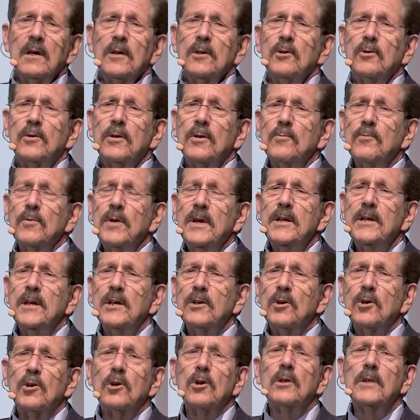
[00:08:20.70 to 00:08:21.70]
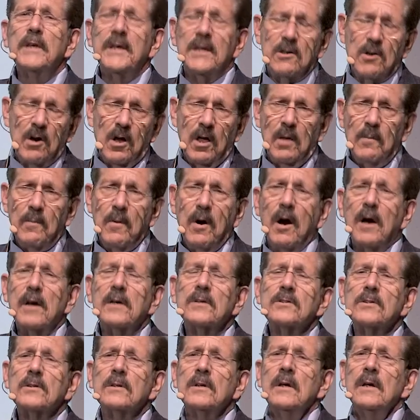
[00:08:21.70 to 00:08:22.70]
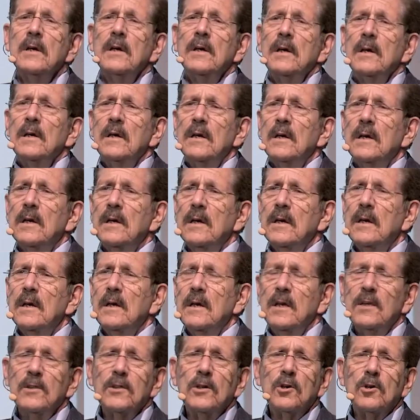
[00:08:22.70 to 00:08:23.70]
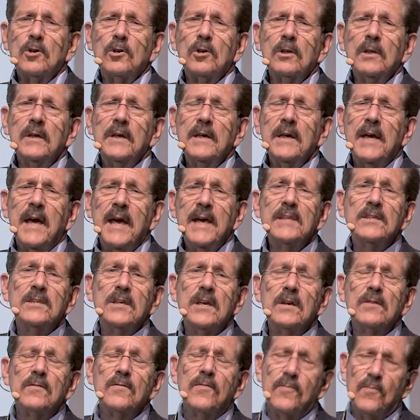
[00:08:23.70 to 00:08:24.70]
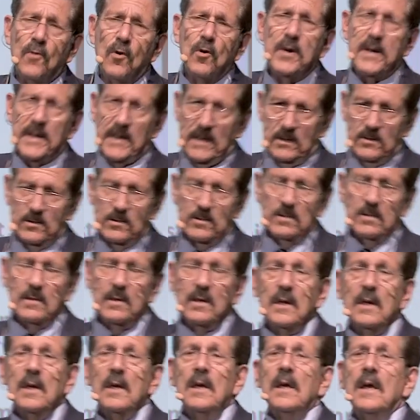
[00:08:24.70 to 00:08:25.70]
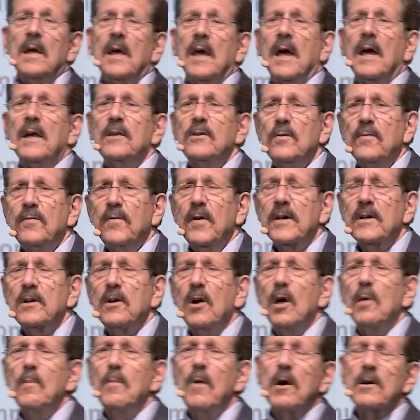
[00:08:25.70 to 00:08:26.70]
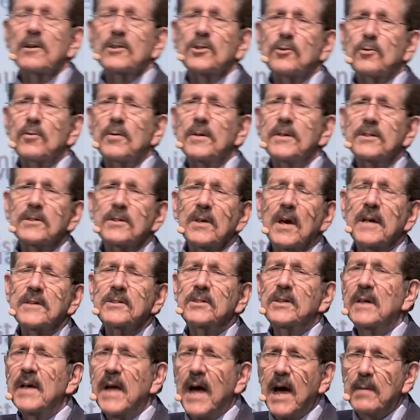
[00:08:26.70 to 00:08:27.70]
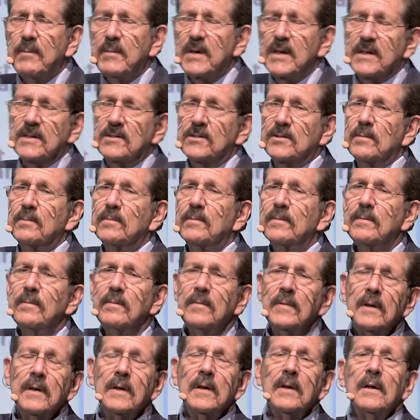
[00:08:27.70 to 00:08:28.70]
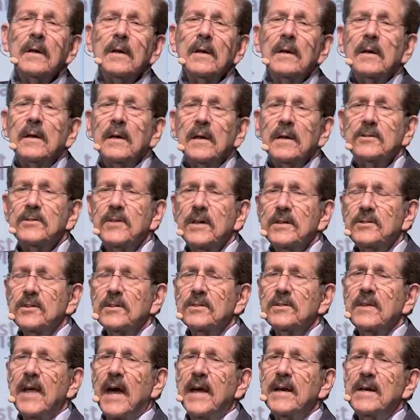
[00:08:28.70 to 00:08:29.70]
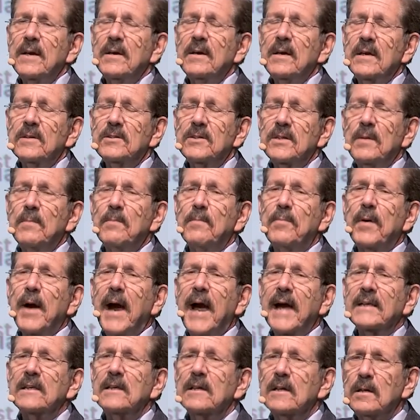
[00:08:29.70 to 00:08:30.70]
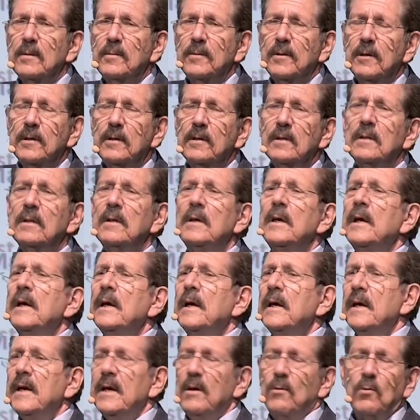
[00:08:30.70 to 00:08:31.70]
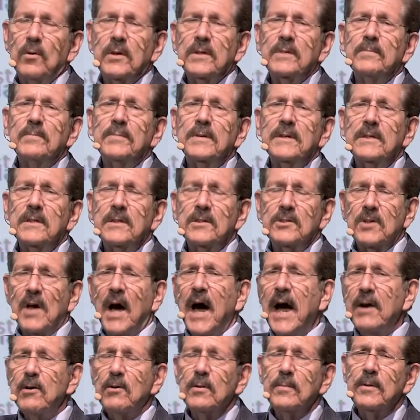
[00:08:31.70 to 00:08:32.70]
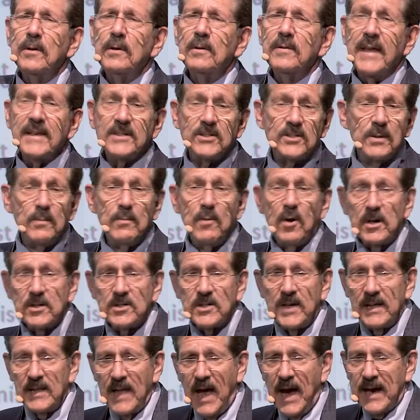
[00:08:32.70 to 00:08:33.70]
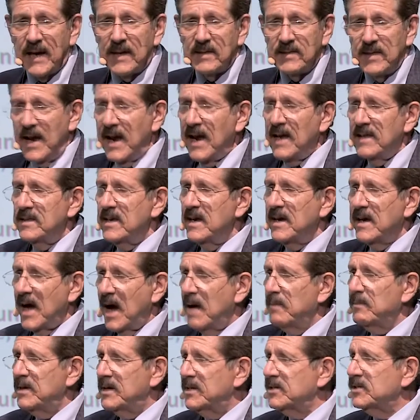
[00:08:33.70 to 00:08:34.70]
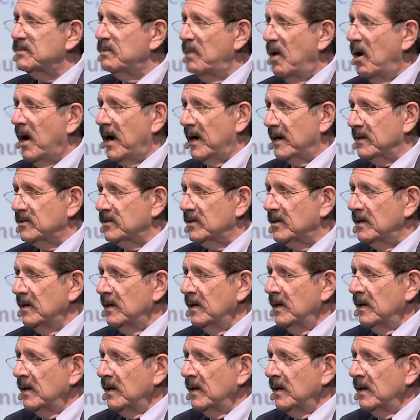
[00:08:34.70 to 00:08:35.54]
You can read an early Karl Marx in the early 1840s, and you find Karl Marx criticizing communism. He says it's impracticable, it wouldn't be desirable. That's the Marx I like, the anti-communist Marx.